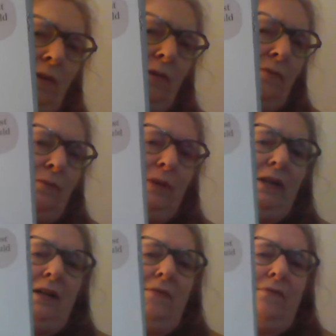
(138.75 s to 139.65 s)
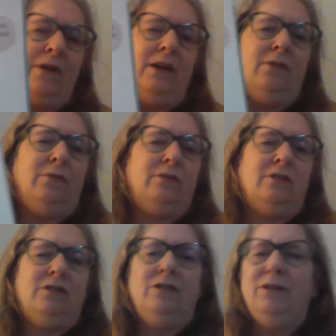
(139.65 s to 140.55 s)
one to read. I've read it
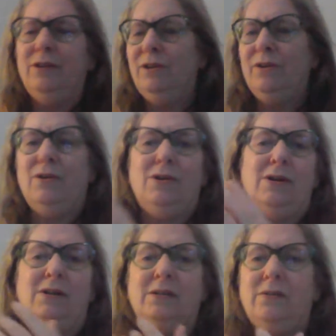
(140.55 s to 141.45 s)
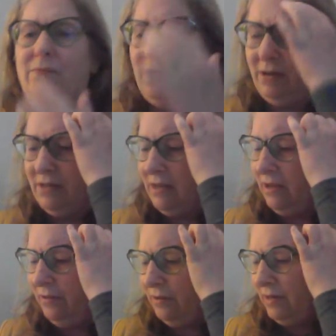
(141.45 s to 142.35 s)
to two year olds, I've read it to
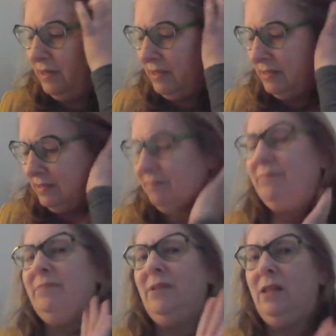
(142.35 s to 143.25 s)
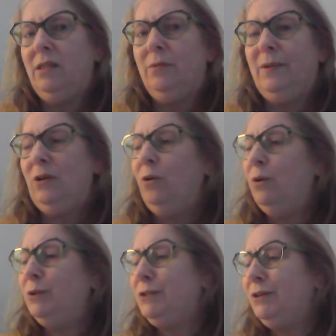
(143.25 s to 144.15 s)
other kids a little bit
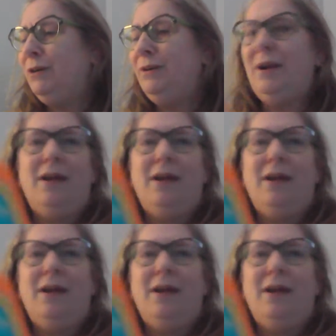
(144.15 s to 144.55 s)
older.